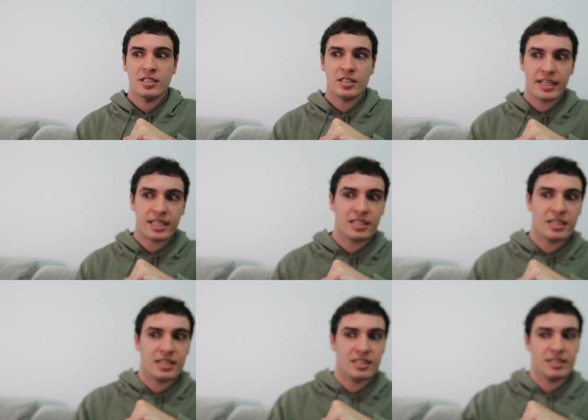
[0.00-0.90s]
Like,
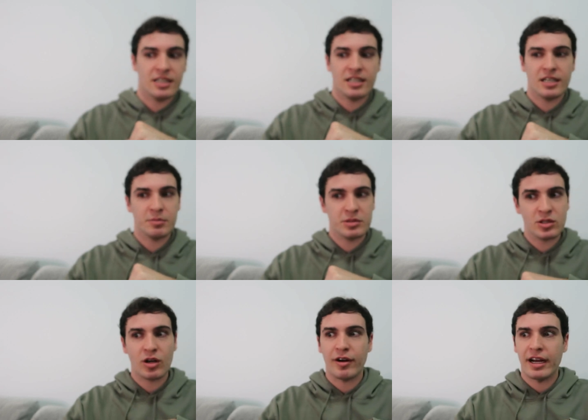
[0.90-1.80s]
I'm
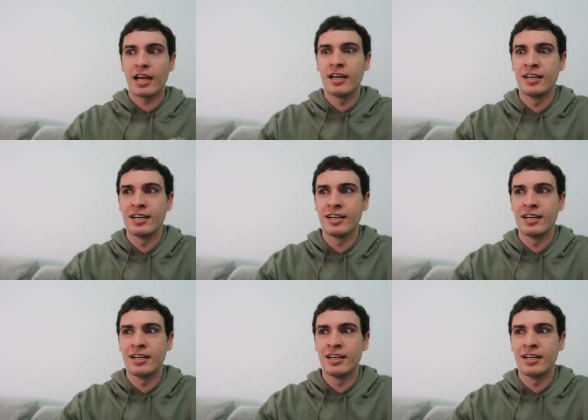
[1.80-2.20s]
sorry.